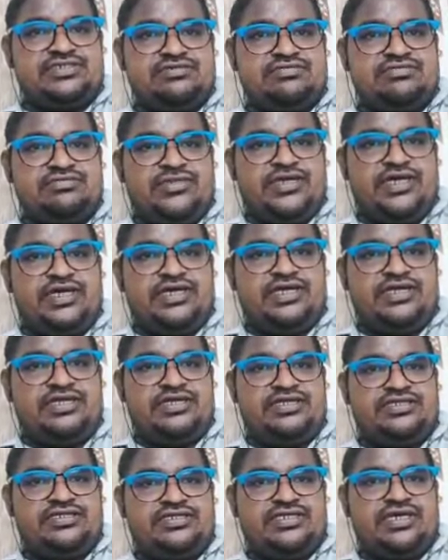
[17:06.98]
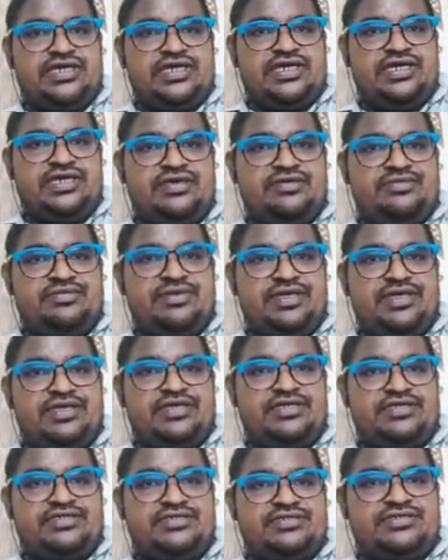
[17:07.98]
minus IB
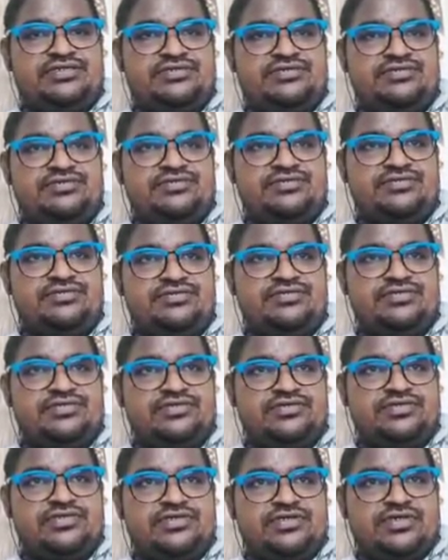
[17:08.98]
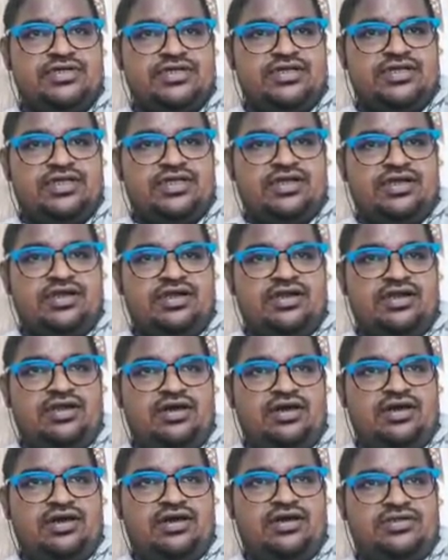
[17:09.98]
into
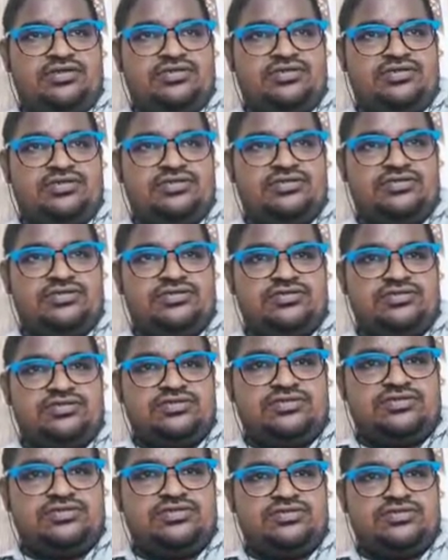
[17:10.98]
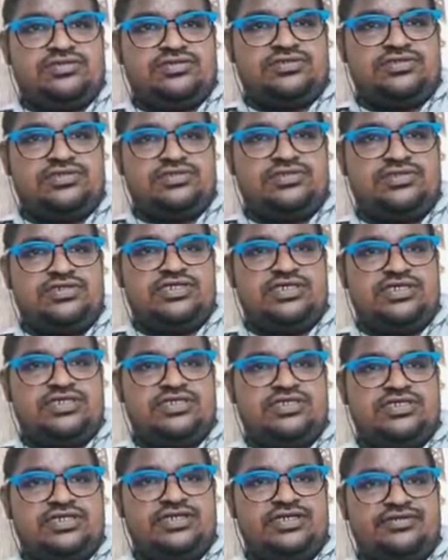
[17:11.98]
ln
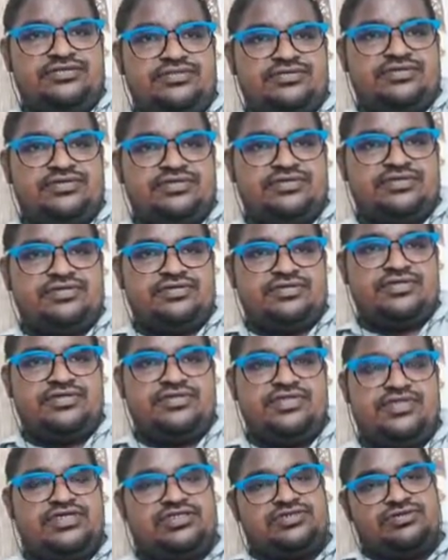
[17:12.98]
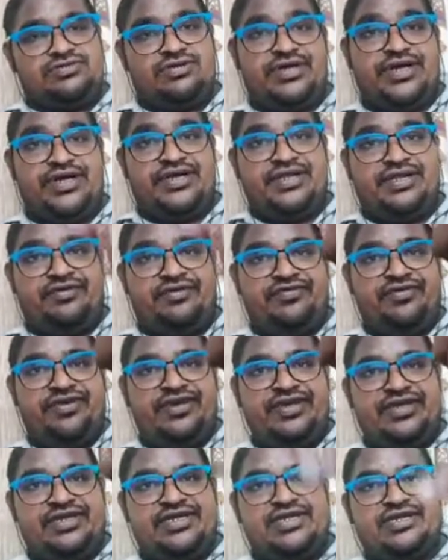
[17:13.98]
d3. Yes, we will write
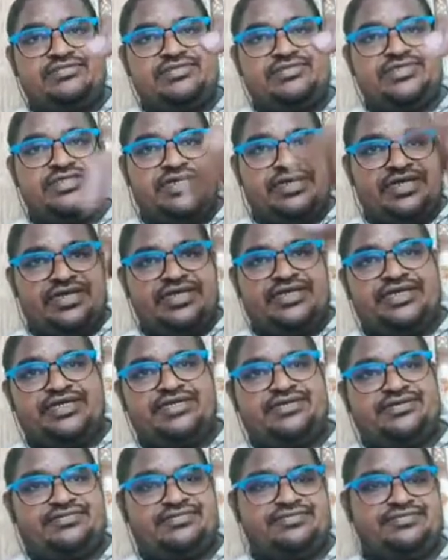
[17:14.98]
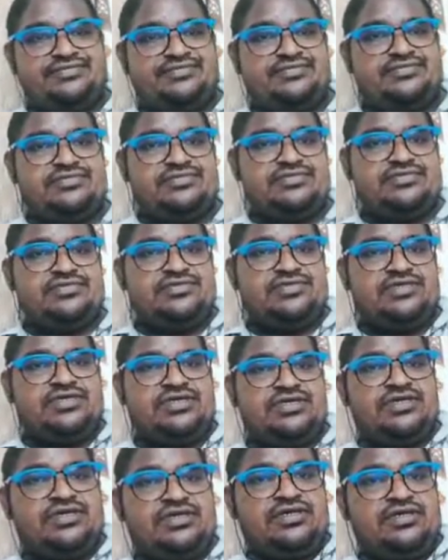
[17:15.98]
infinite terms later. Okay,
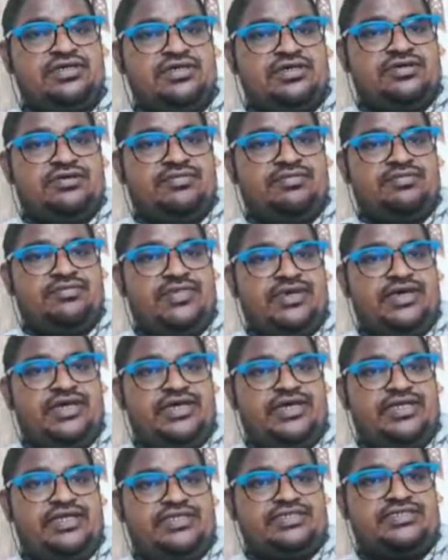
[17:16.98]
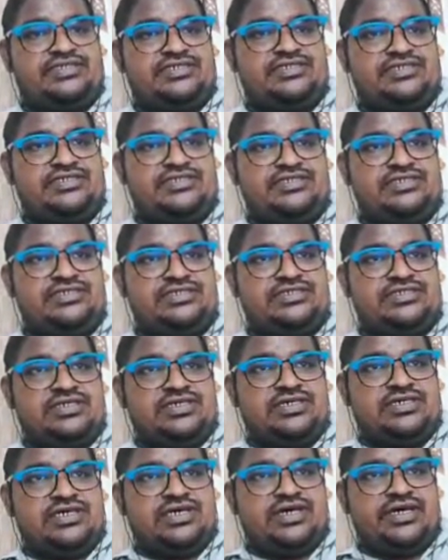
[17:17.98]
minus
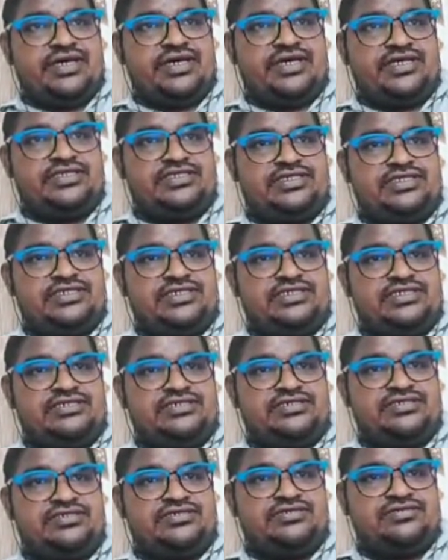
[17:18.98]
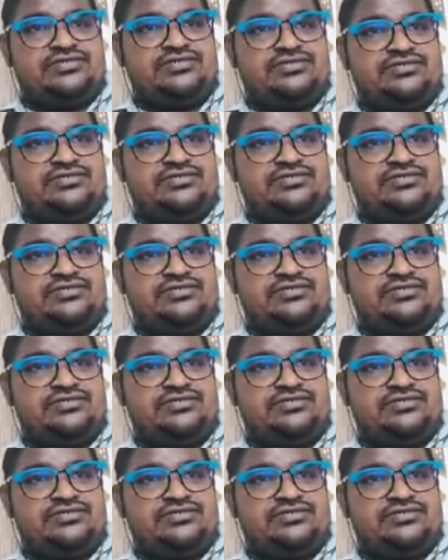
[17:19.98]
IC into